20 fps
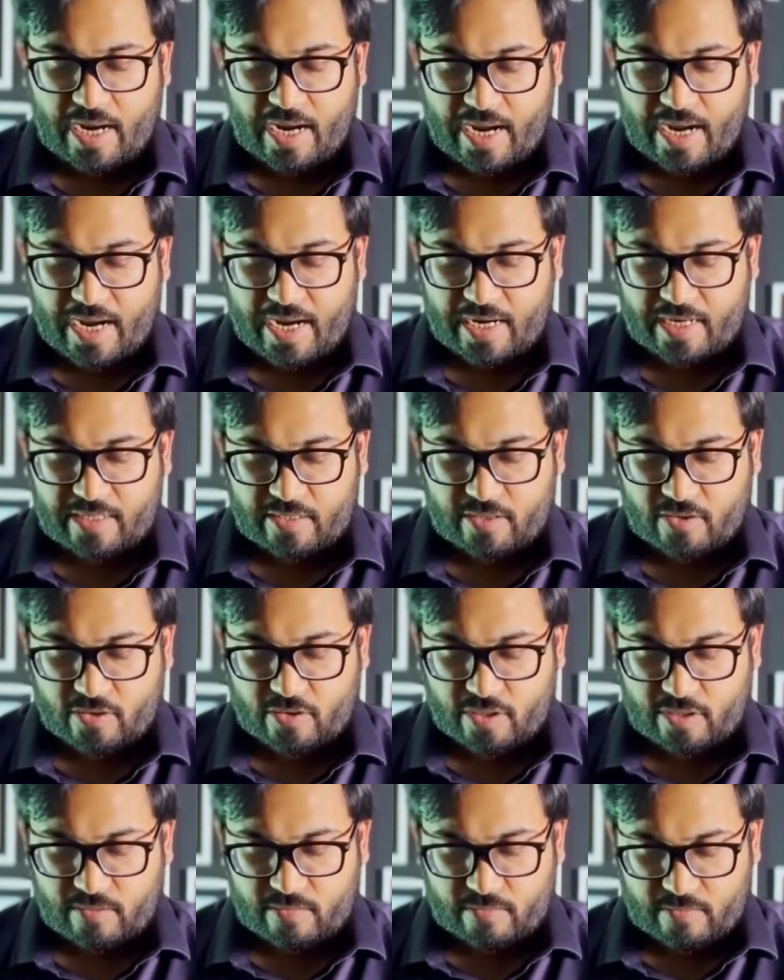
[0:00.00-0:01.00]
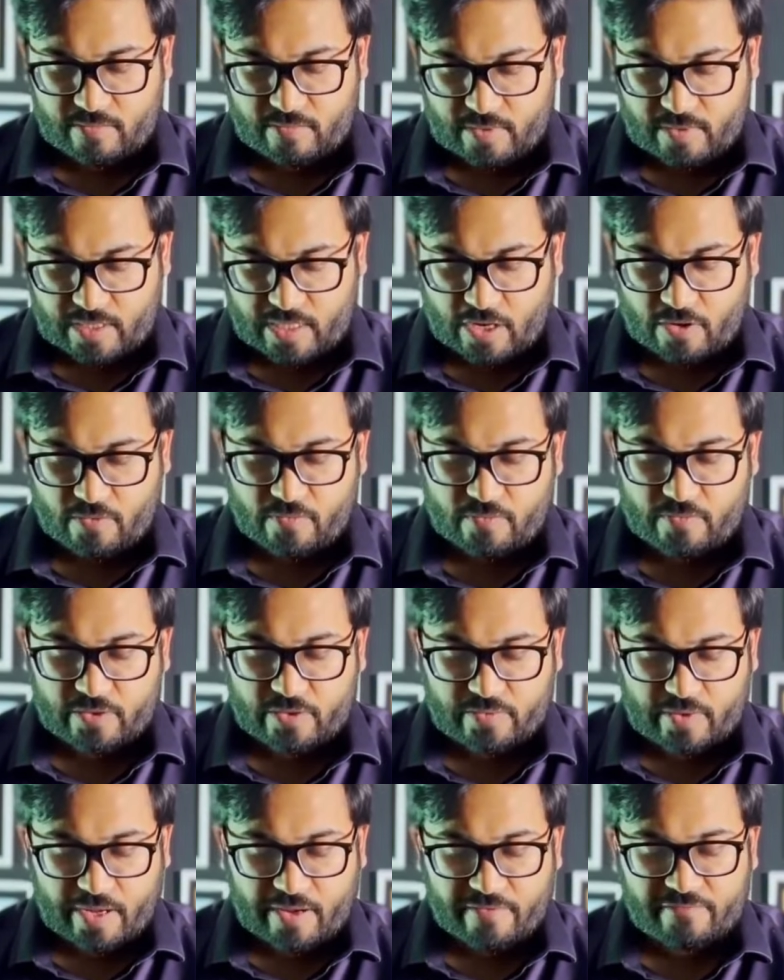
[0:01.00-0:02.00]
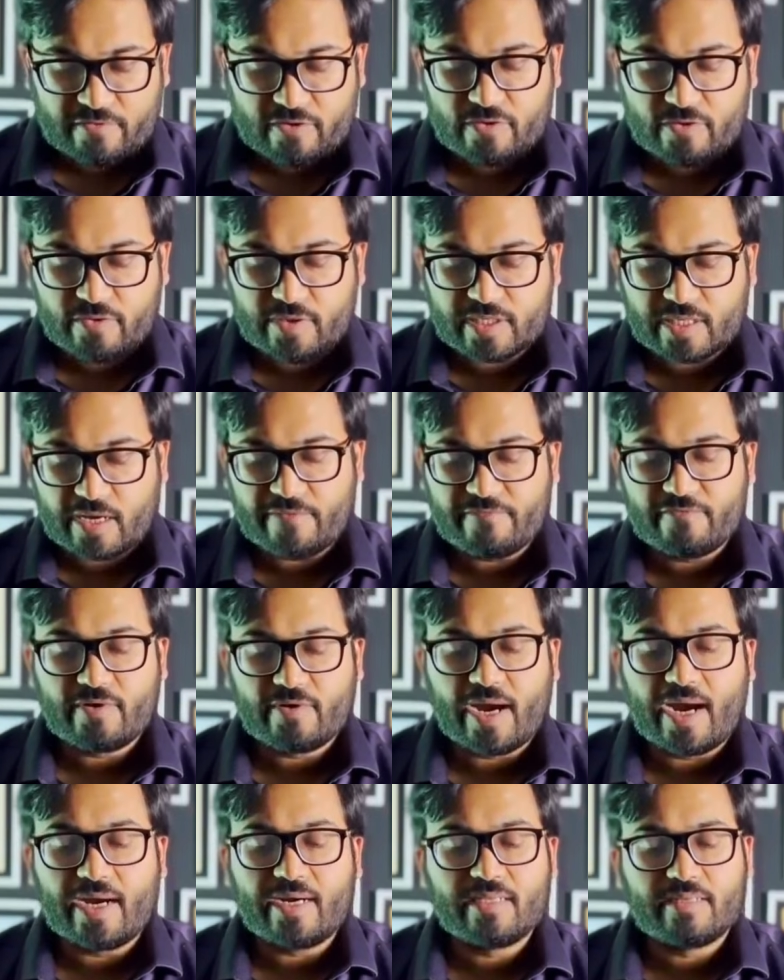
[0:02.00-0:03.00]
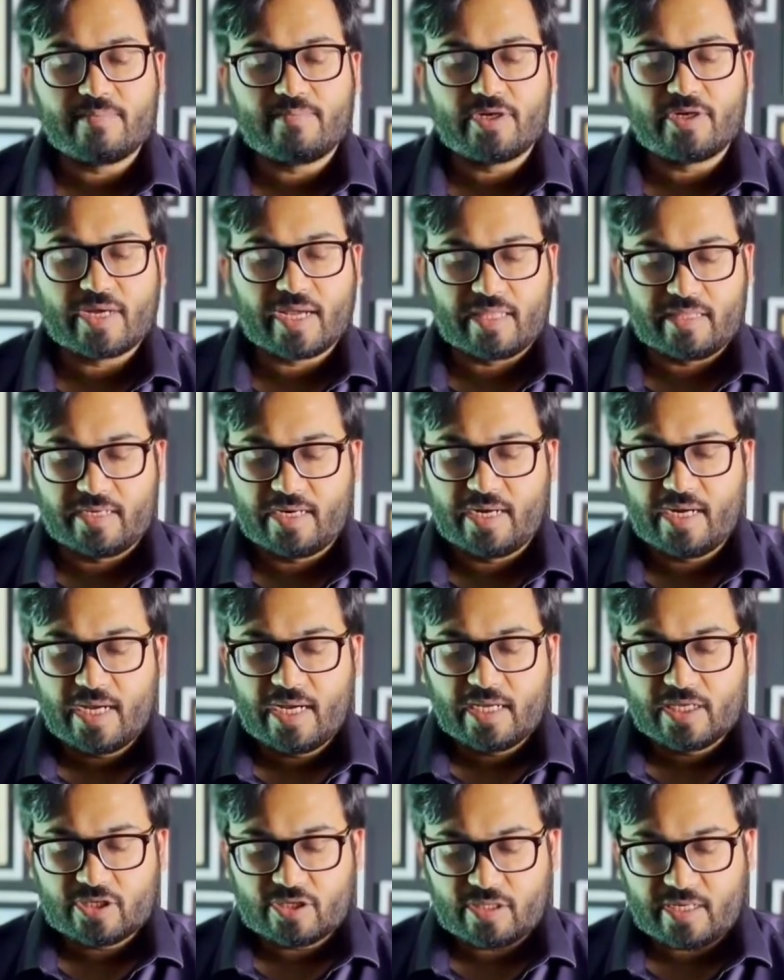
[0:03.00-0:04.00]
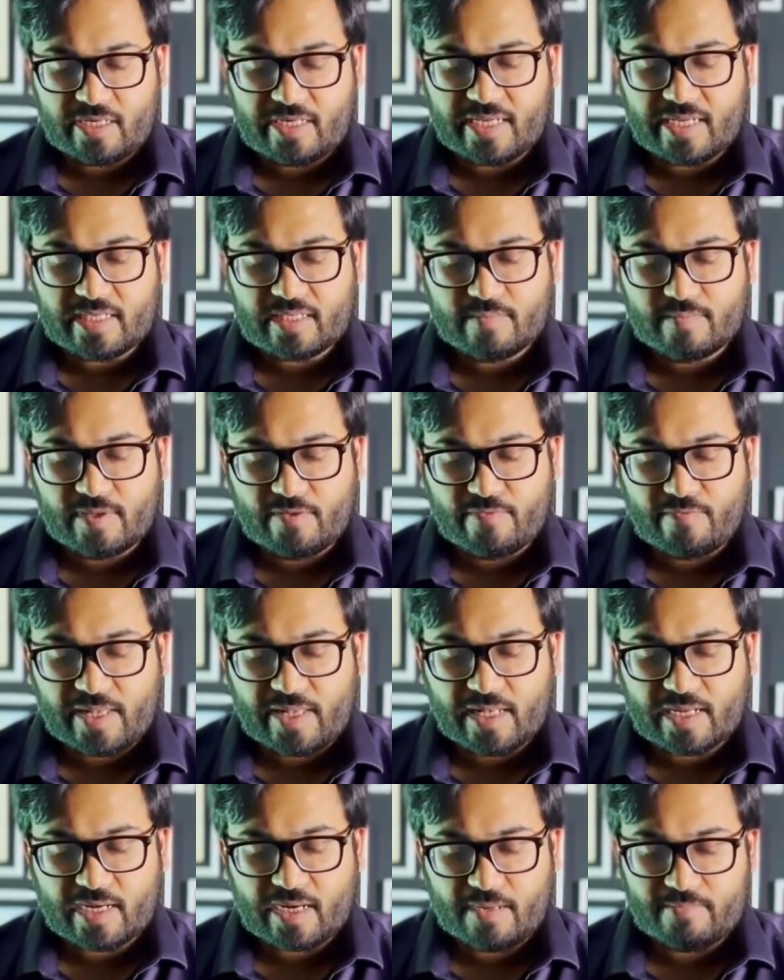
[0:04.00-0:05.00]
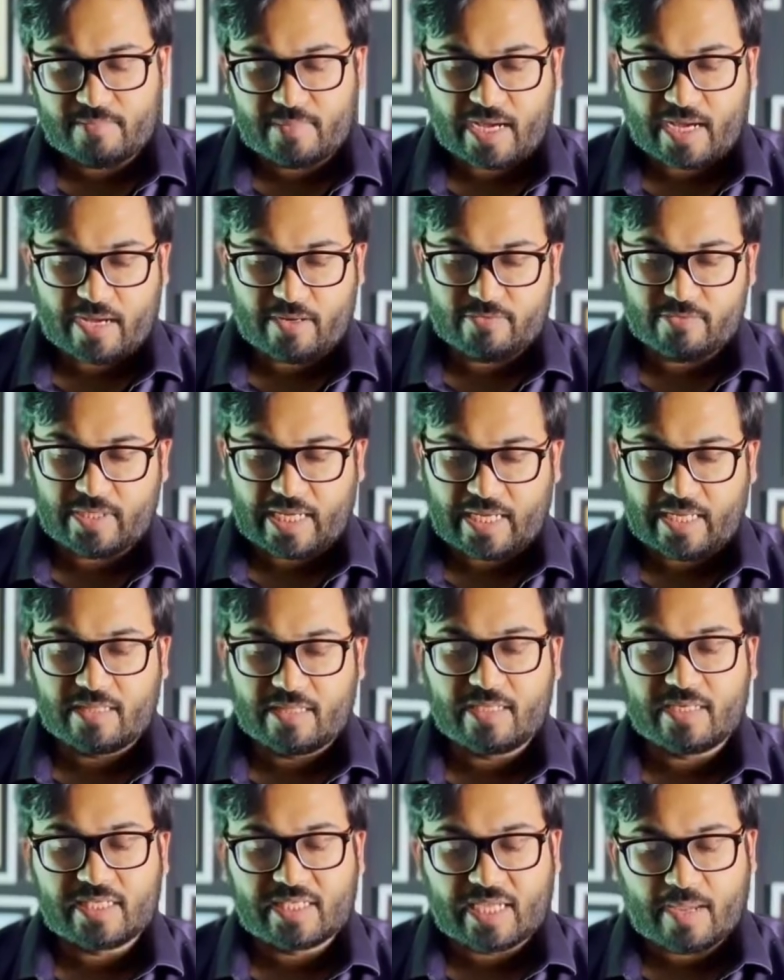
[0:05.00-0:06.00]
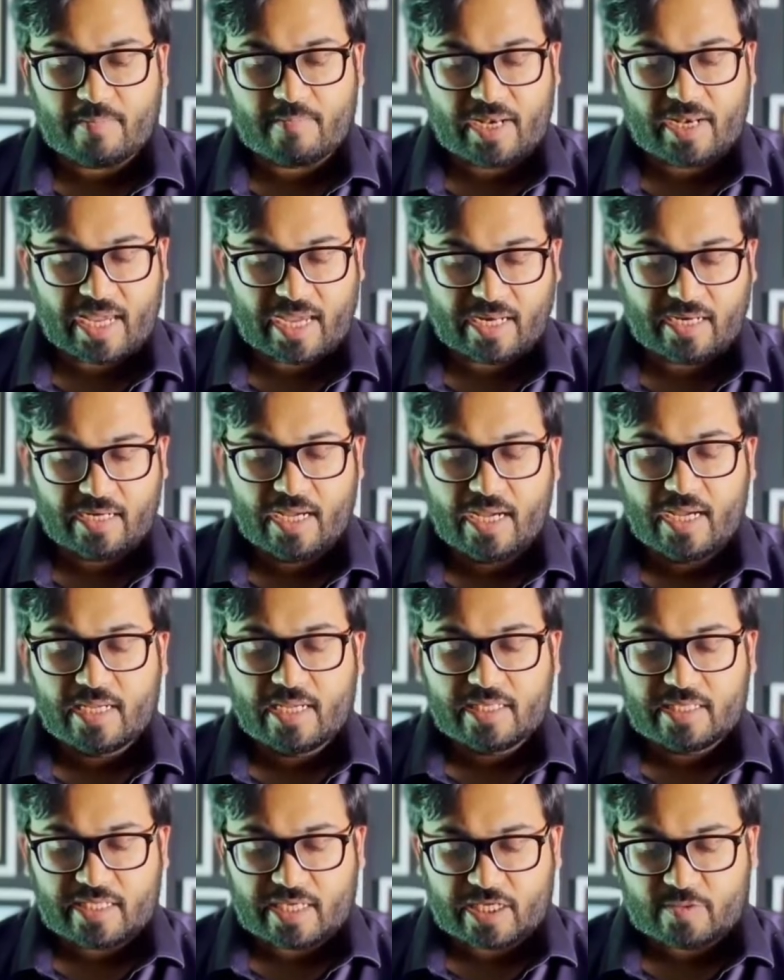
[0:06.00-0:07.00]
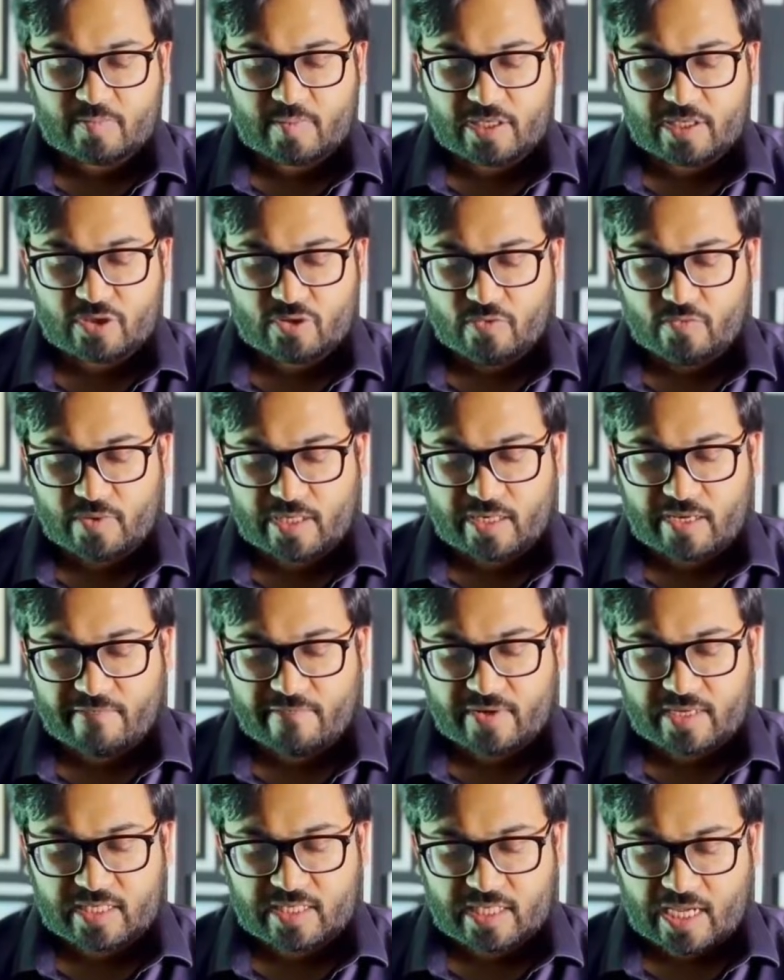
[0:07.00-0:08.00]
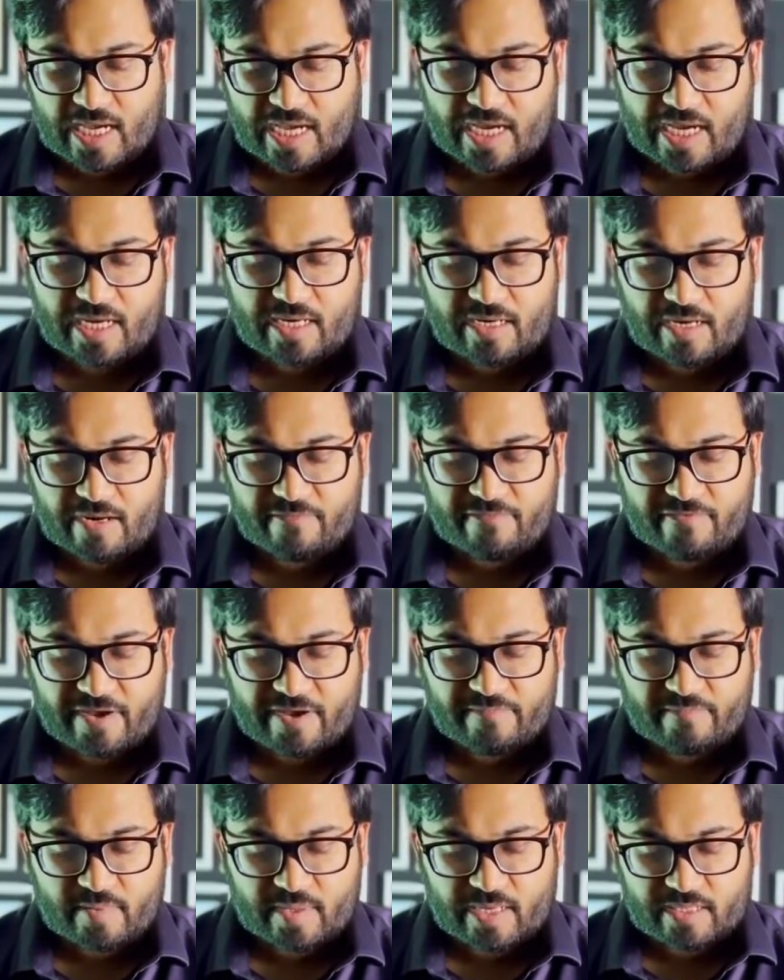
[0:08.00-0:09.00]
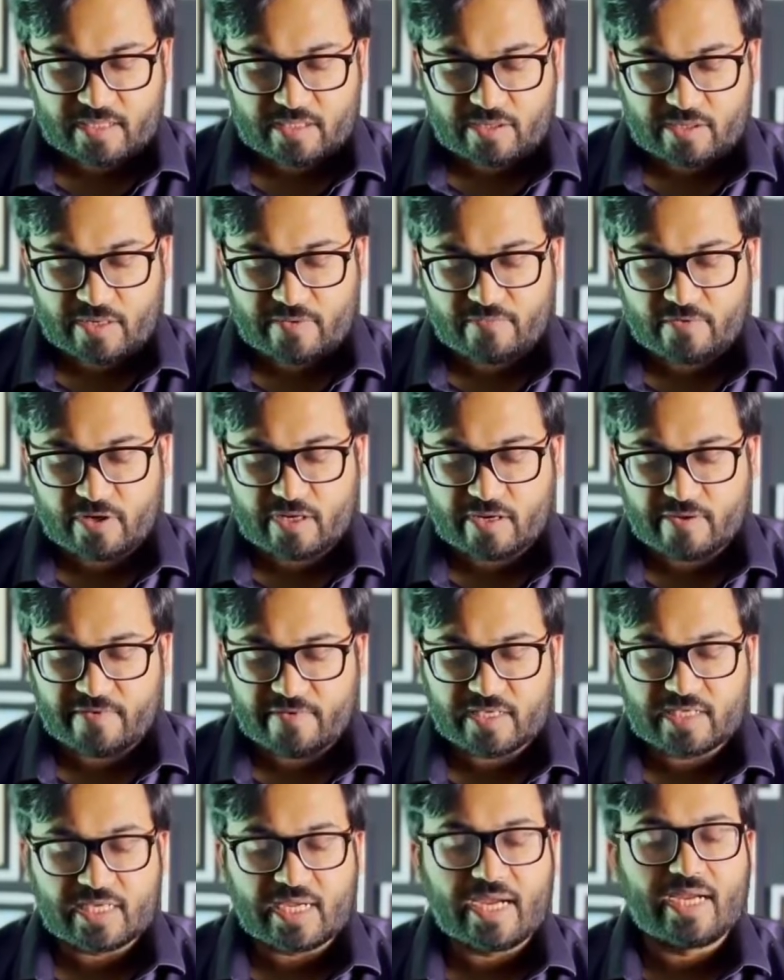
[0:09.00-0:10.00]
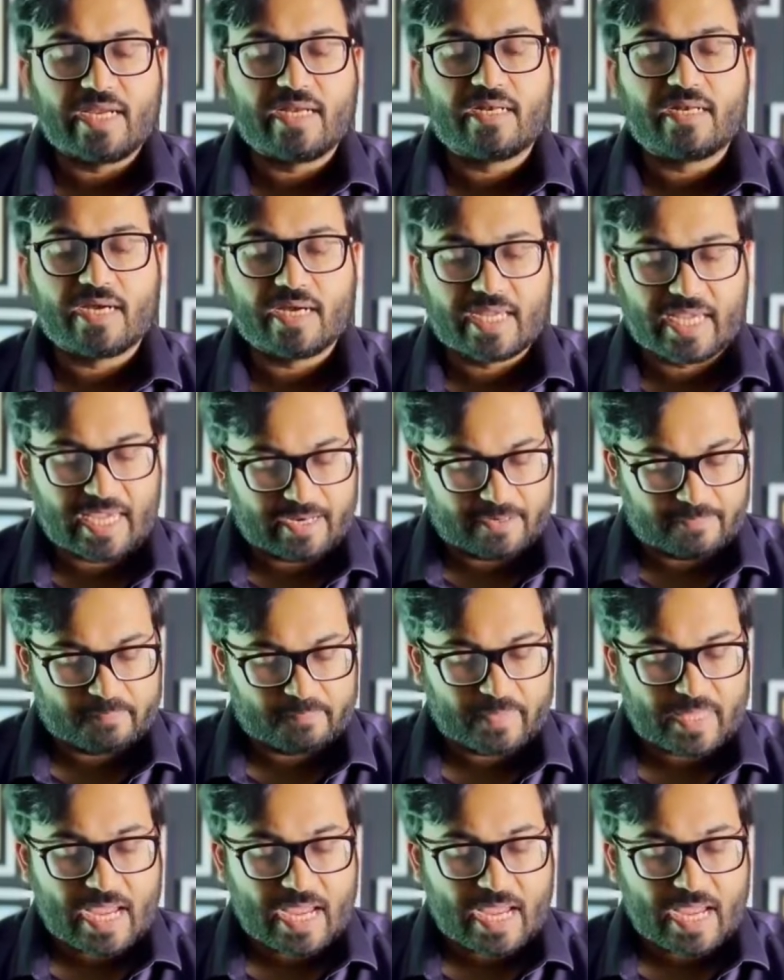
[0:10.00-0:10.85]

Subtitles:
And well, now what I have to do is I have to add them together so the decimal will come down in the same lane. 6 plus 2 would give us 8 and 5 plus 3 would give us 8 again.